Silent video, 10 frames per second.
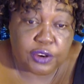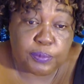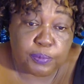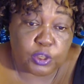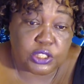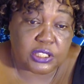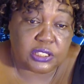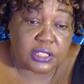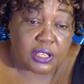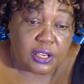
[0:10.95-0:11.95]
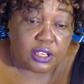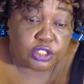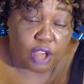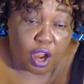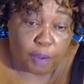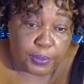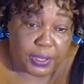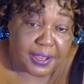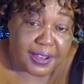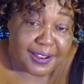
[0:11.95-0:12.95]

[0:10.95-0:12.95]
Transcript: important topic